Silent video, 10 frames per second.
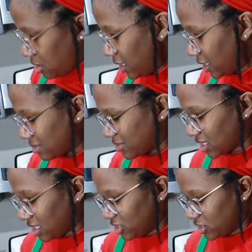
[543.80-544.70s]
because I'm just
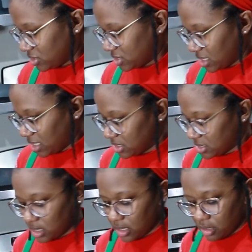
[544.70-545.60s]
going to use
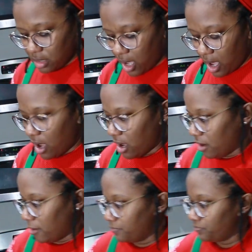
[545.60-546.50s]
this
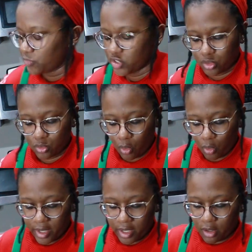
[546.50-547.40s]
to
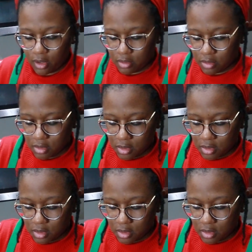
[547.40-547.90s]
oil